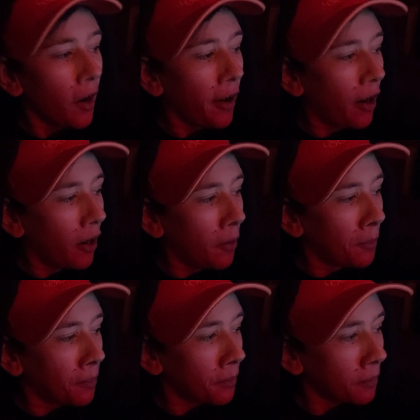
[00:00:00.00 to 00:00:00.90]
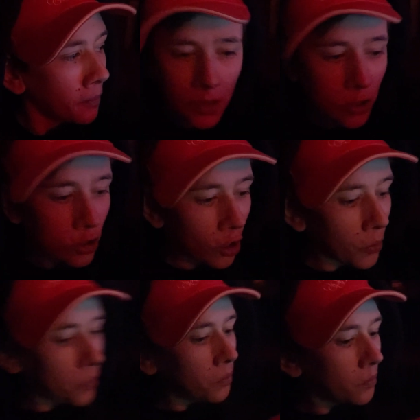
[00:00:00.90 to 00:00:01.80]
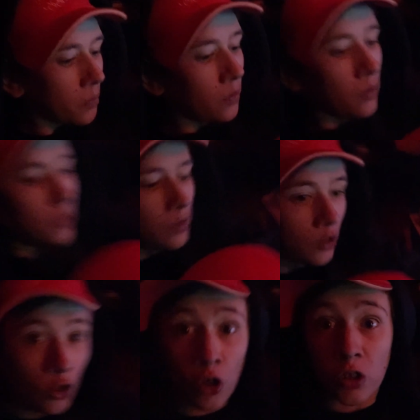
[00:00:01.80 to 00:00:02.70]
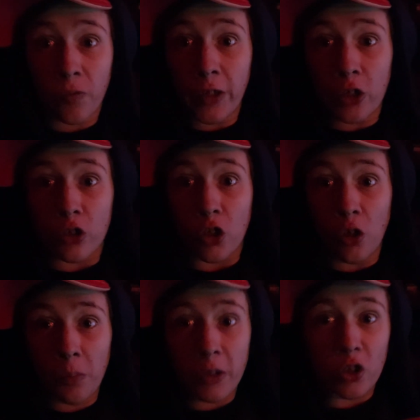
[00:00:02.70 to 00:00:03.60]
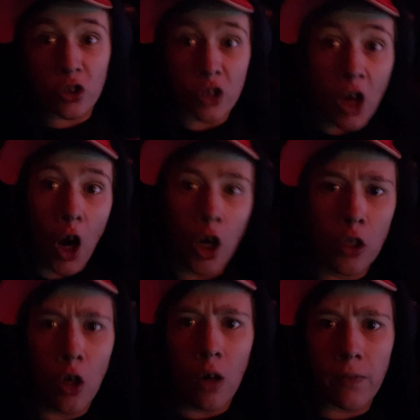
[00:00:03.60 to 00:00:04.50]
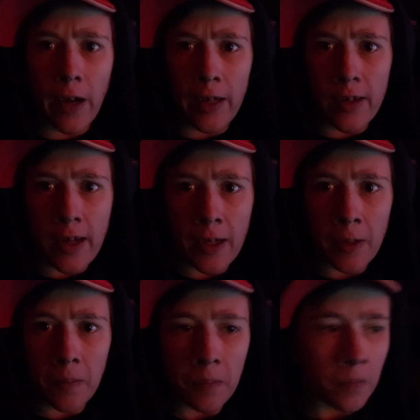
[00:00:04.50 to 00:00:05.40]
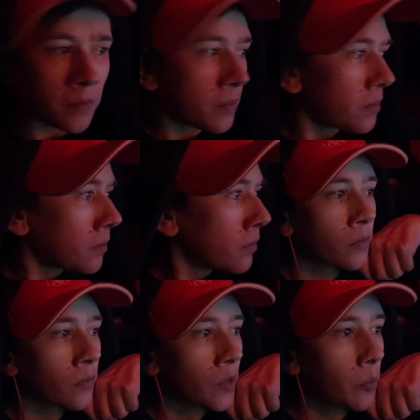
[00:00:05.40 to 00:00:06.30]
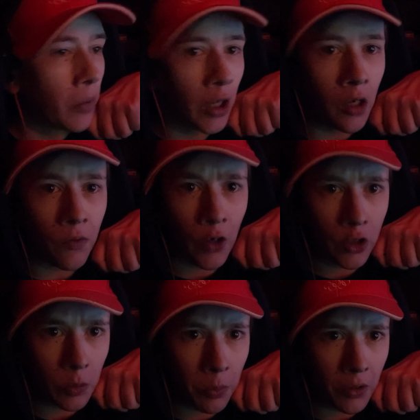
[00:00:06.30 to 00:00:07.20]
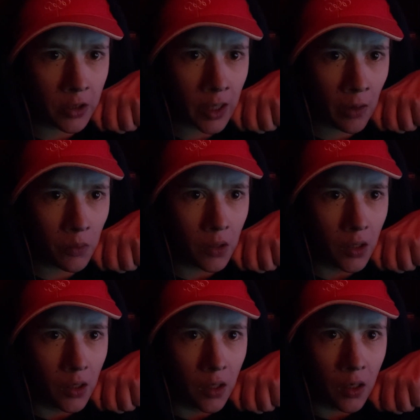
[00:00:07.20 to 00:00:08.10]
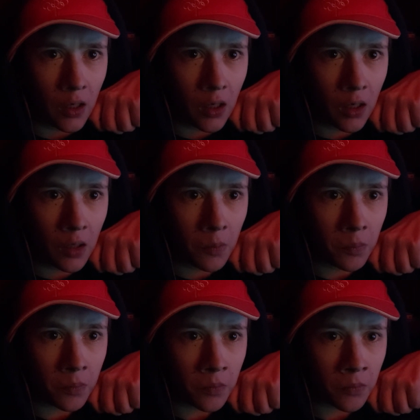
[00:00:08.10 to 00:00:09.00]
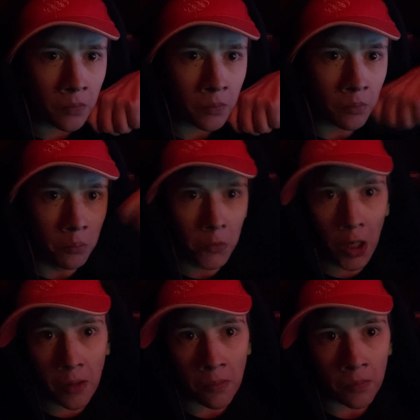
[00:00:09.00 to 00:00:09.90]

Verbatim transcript: um so lots of videos to come it's just a lot of editing but uh, I thought I'd just put this out. Um, yeah.